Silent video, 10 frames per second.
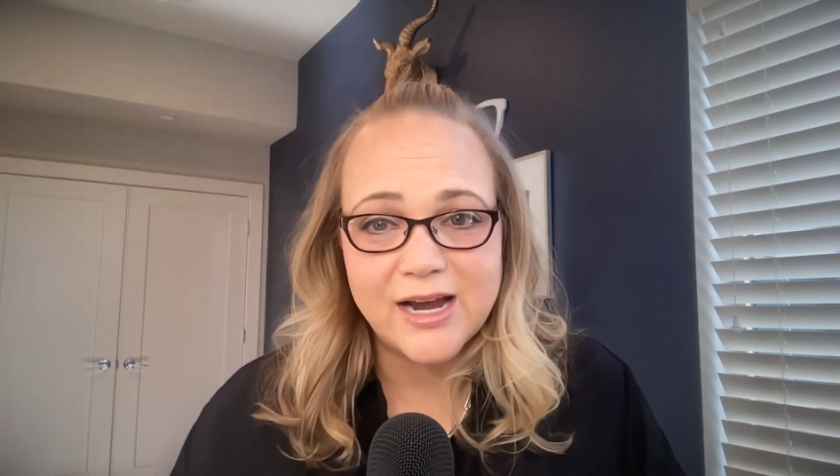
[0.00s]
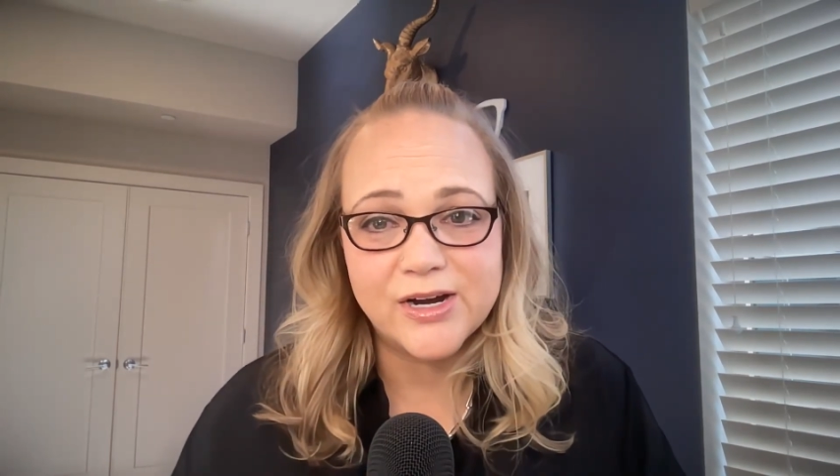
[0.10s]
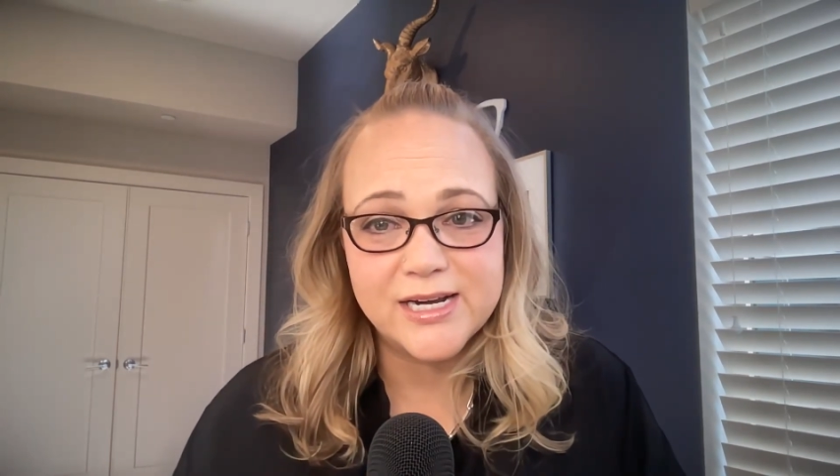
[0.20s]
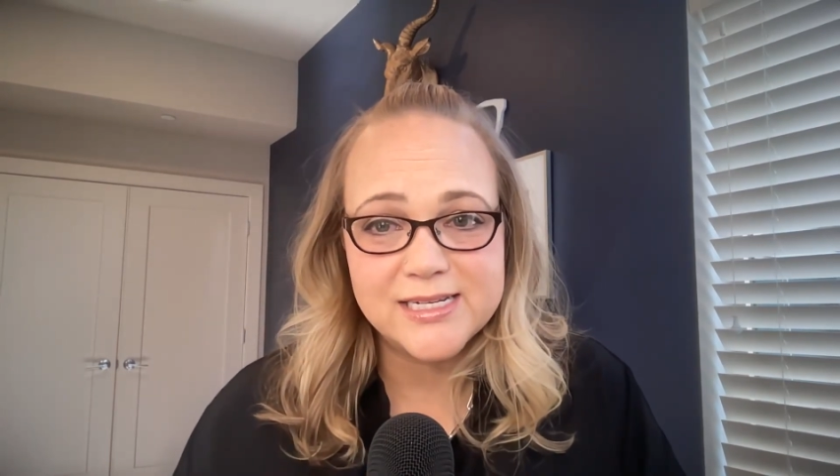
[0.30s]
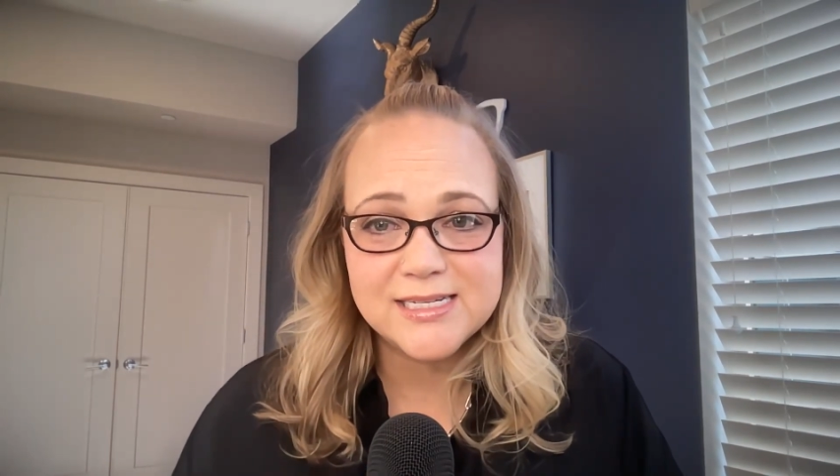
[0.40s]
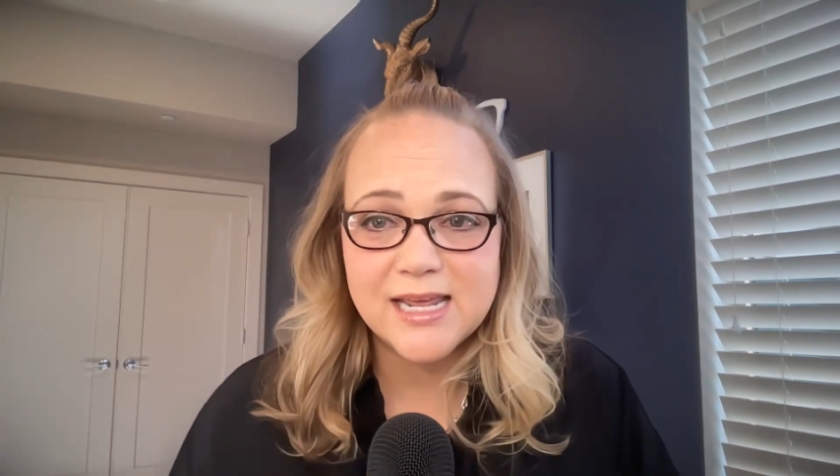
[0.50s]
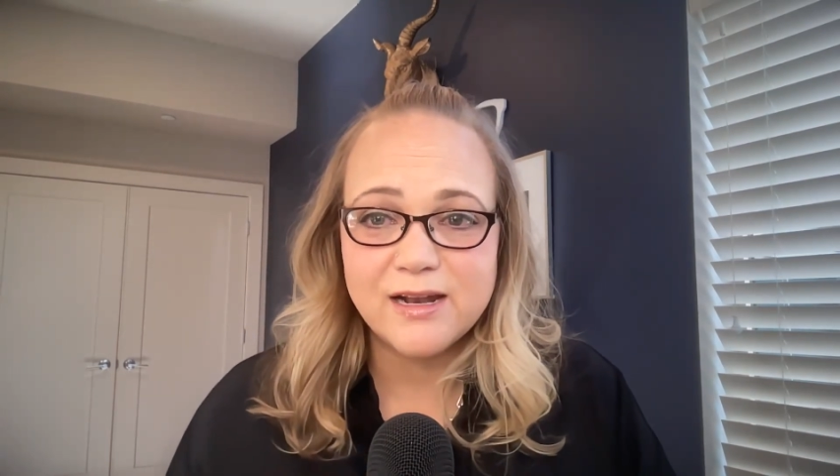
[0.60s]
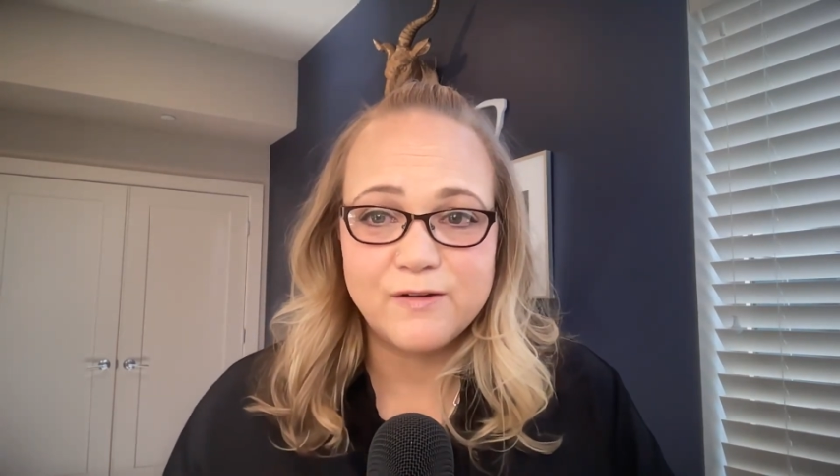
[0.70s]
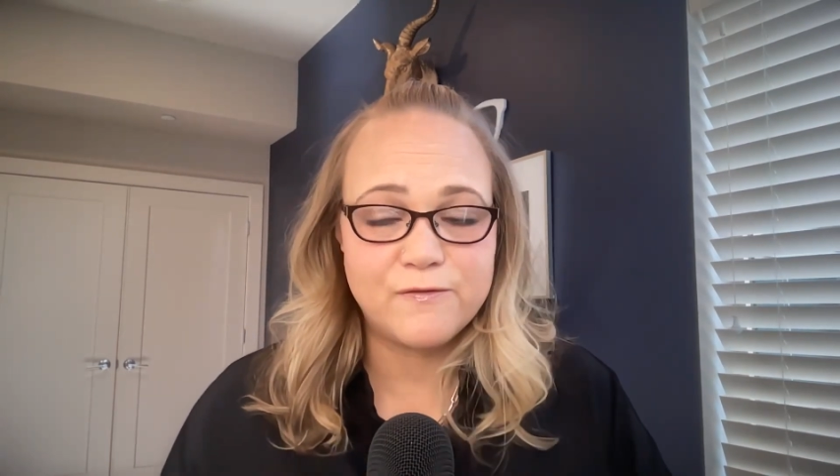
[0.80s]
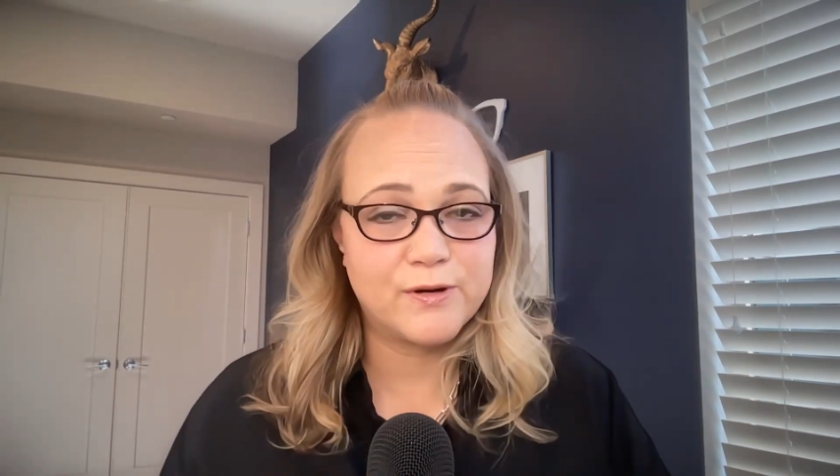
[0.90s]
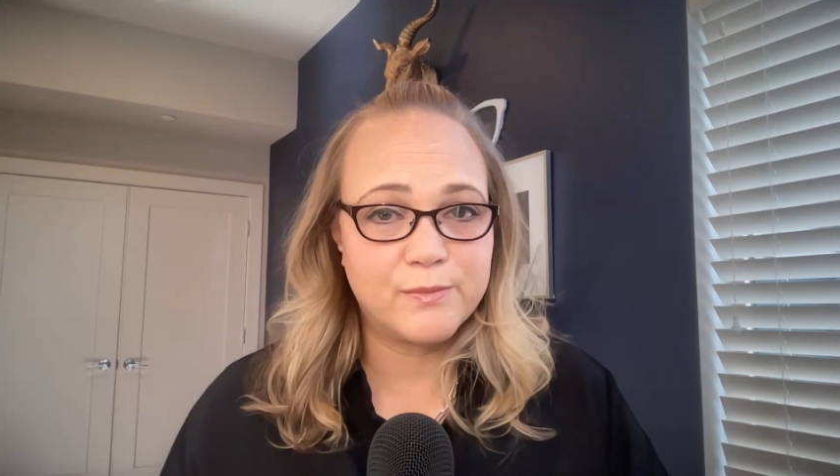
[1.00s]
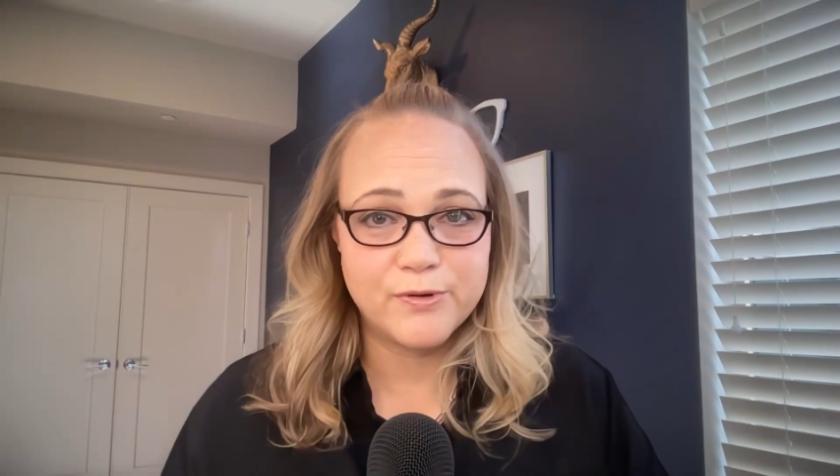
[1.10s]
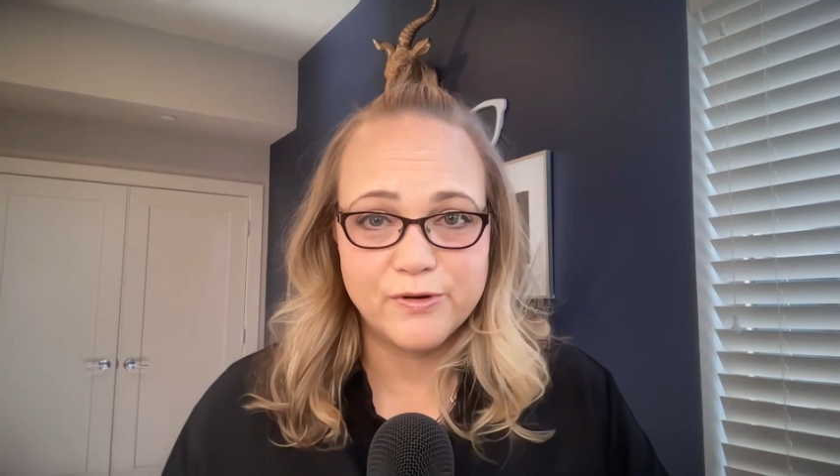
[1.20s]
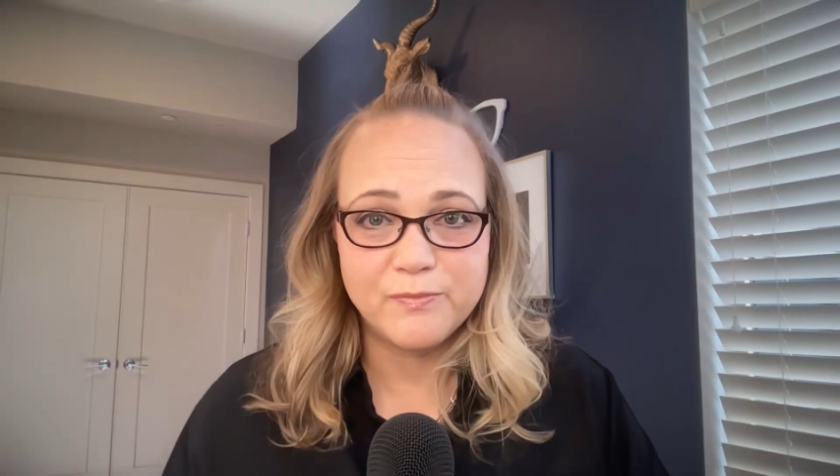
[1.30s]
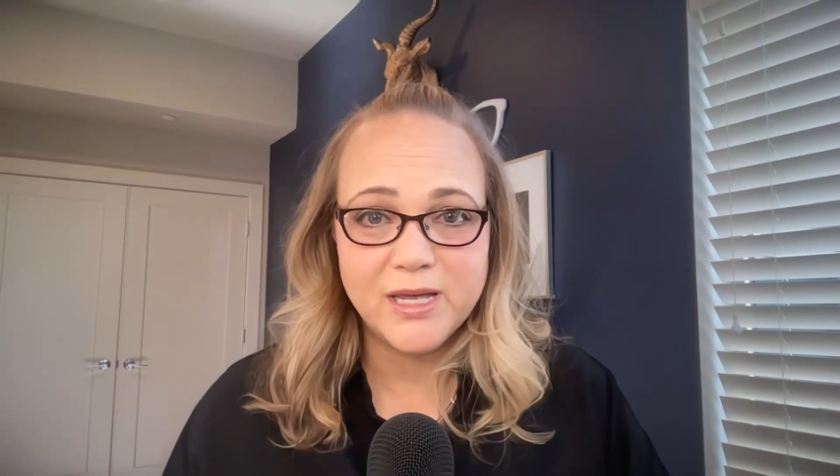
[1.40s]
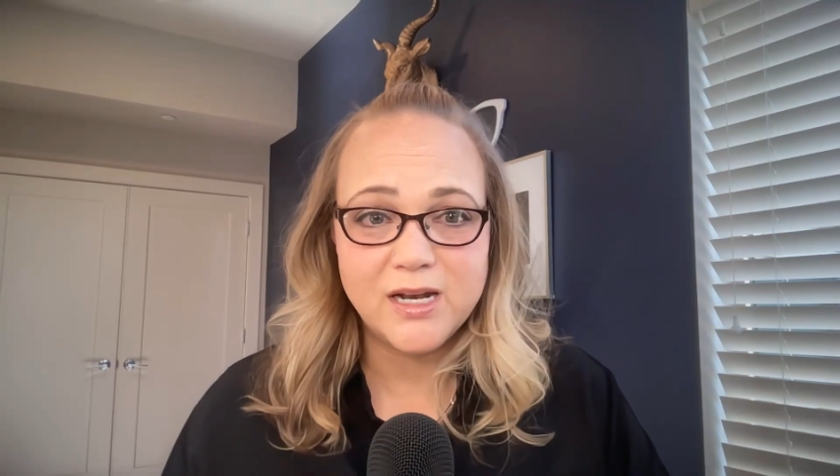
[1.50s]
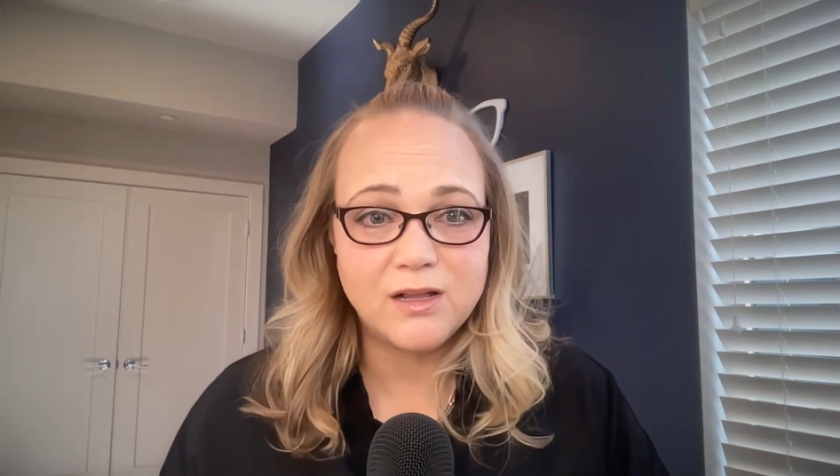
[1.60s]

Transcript: areas needed for improvement